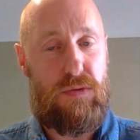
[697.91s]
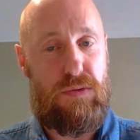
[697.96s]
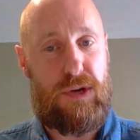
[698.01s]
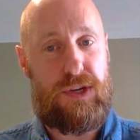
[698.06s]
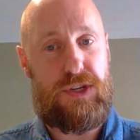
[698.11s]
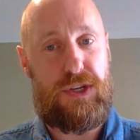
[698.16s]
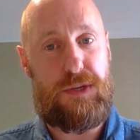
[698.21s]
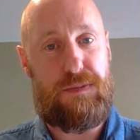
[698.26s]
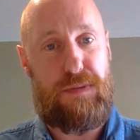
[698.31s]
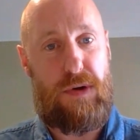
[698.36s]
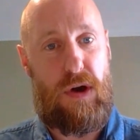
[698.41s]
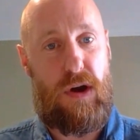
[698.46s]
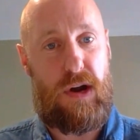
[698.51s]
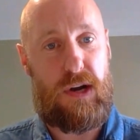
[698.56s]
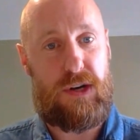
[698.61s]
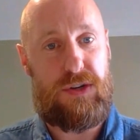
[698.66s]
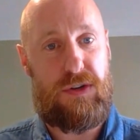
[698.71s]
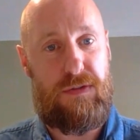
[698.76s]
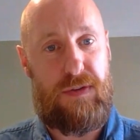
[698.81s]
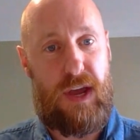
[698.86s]
which is
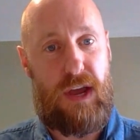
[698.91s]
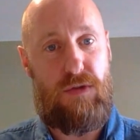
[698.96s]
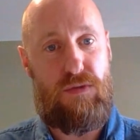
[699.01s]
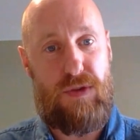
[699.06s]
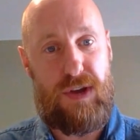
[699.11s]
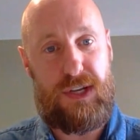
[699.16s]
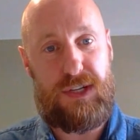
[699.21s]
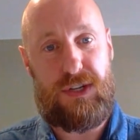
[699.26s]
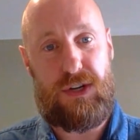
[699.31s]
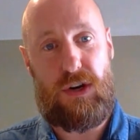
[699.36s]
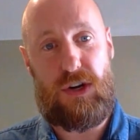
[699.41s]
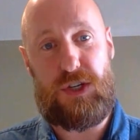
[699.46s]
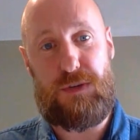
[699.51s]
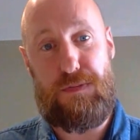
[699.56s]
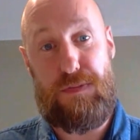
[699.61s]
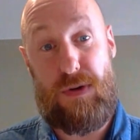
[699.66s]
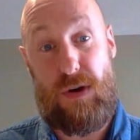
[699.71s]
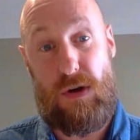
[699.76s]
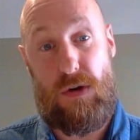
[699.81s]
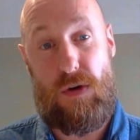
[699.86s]
part of a research
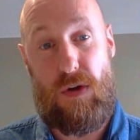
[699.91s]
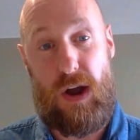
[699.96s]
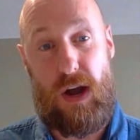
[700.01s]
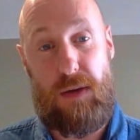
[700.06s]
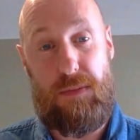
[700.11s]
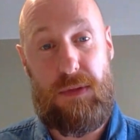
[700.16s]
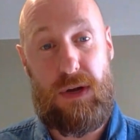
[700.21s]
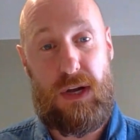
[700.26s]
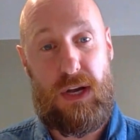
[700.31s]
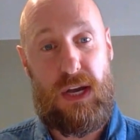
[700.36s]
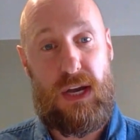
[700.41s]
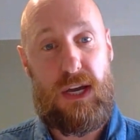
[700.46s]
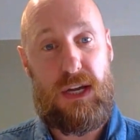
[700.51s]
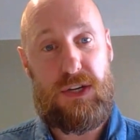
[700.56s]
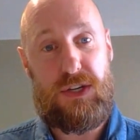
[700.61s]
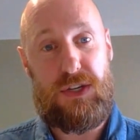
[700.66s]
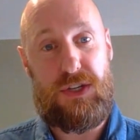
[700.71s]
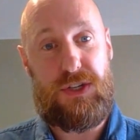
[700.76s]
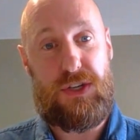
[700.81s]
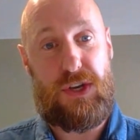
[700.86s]
program
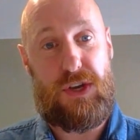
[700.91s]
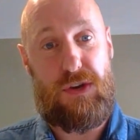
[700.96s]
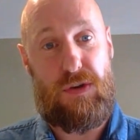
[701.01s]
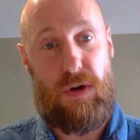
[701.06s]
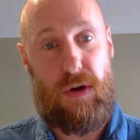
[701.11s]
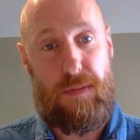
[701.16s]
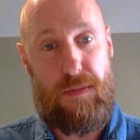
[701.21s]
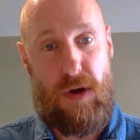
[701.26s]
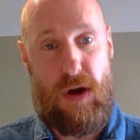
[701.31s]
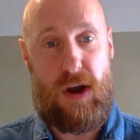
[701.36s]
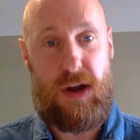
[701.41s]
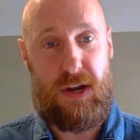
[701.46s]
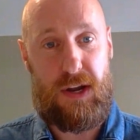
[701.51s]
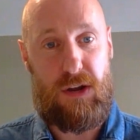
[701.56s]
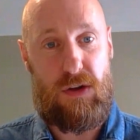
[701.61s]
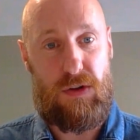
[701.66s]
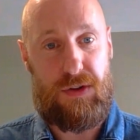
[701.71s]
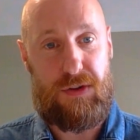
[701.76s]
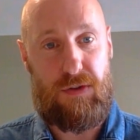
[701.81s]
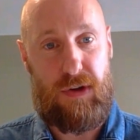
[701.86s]
to secure
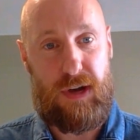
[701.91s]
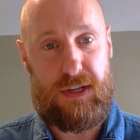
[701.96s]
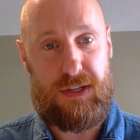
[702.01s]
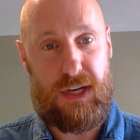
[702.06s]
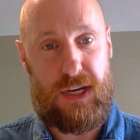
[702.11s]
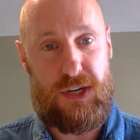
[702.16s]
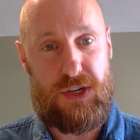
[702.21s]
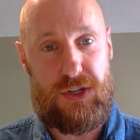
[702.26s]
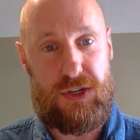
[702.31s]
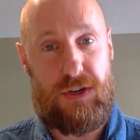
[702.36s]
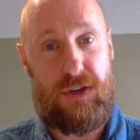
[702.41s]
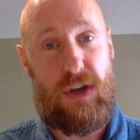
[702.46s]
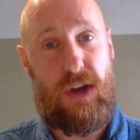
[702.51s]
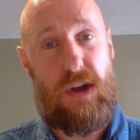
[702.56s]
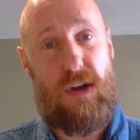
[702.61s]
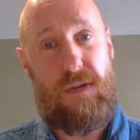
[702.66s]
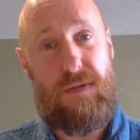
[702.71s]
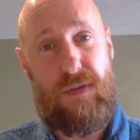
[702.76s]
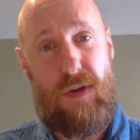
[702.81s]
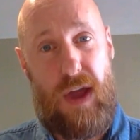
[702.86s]
marketing
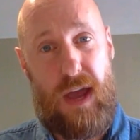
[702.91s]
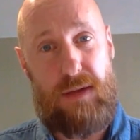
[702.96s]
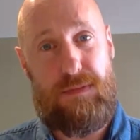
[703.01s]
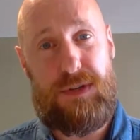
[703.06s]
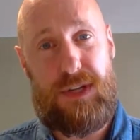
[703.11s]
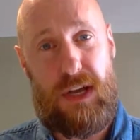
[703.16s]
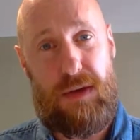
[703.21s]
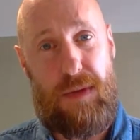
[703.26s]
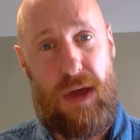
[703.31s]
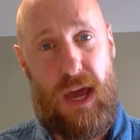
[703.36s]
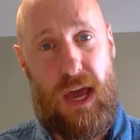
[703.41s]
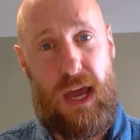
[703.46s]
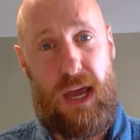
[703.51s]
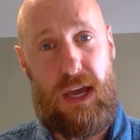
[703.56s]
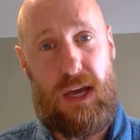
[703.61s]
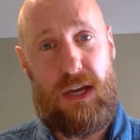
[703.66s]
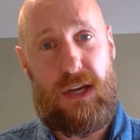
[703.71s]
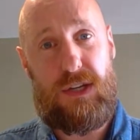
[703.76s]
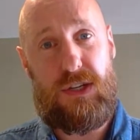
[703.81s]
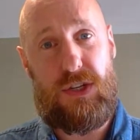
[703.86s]
authorization for
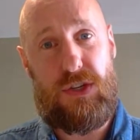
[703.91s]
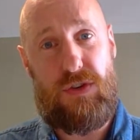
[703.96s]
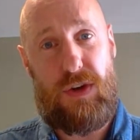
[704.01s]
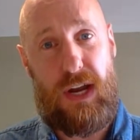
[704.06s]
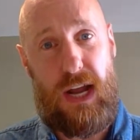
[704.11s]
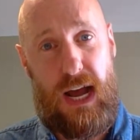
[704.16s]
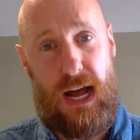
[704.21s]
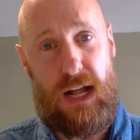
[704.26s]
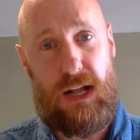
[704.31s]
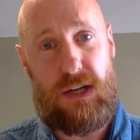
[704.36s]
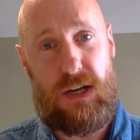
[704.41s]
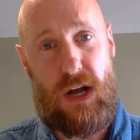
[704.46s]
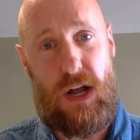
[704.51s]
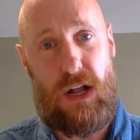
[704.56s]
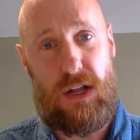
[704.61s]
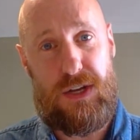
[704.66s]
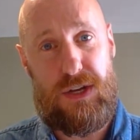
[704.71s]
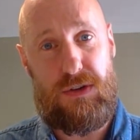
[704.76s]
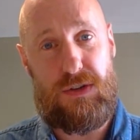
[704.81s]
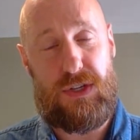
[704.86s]
MDMA to treat
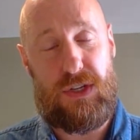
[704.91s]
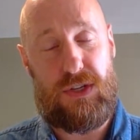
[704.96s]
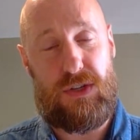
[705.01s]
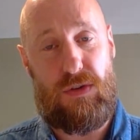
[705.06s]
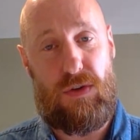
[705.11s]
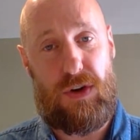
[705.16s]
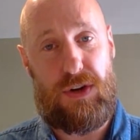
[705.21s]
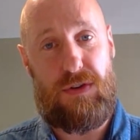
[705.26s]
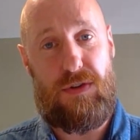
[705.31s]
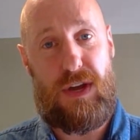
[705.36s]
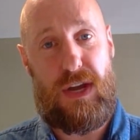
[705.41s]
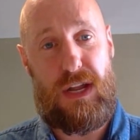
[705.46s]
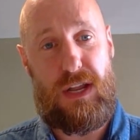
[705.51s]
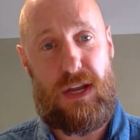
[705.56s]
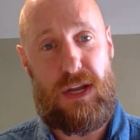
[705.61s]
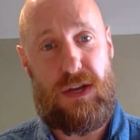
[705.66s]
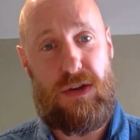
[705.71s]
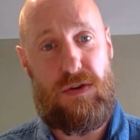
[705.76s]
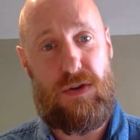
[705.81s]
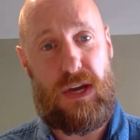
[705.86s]
alcohol use disorder in
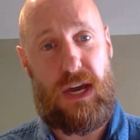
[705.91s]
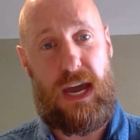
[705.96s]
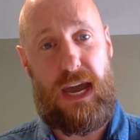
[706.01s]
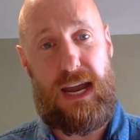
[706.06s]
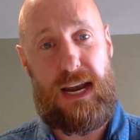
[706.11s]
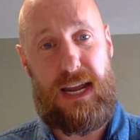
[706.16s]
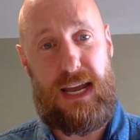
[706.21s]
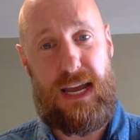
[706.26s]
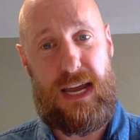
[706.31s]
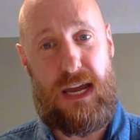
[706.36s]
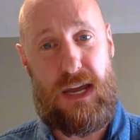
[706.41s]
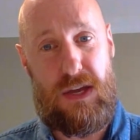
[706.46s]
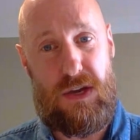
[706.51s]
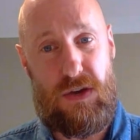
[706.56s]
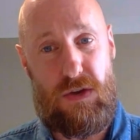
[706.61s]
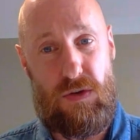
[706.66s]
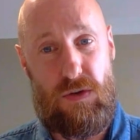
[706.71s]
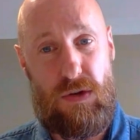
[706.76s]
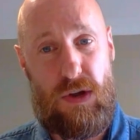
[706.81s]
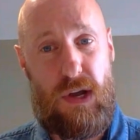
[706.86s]
the UK and
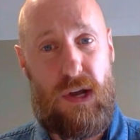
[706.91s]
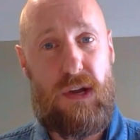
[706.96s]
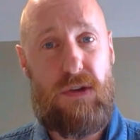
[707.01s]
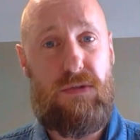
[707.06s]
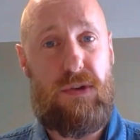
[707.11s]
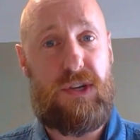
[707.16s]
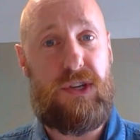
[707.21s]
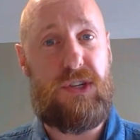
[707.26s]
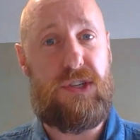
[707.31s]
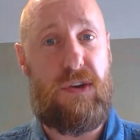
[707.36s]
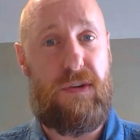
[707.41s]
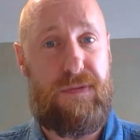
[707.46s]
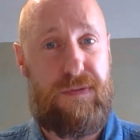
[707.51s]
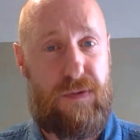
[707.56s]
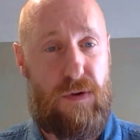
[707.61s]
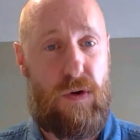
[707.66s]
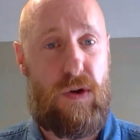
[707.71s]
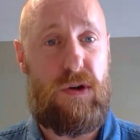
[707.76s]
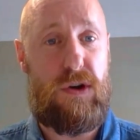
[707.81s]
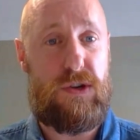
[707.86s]
EU, which is a
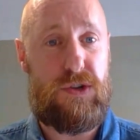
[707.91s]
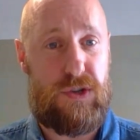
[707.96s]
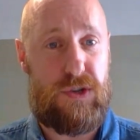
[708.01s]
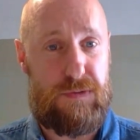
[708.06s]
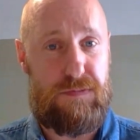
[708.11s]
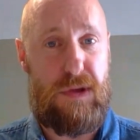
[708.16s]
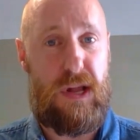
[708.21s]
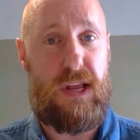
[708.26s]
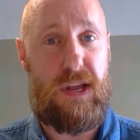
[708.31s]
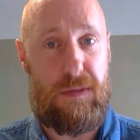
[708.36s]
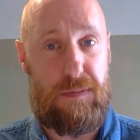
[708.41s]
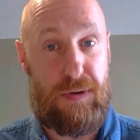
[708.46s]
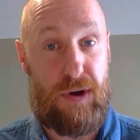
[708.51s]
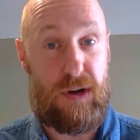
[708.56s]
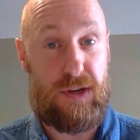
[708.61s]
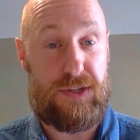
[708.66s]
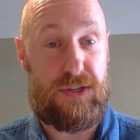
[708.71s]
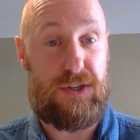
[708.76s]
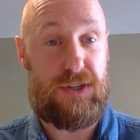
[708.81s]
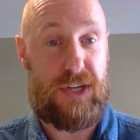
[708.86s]
400 million
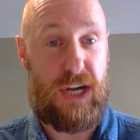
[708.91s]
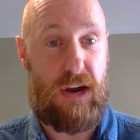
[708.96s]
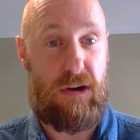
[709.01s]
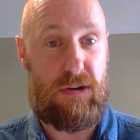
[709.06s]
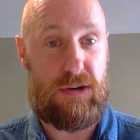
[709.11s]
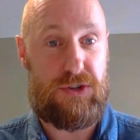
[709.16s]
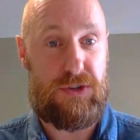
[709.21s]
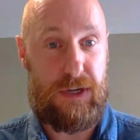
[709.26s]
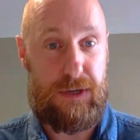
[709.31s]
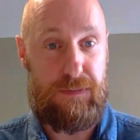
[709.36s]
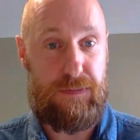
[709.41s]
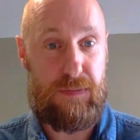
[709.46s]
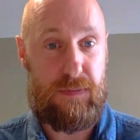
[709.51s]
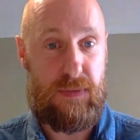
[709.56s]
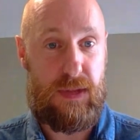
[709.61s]
person territory.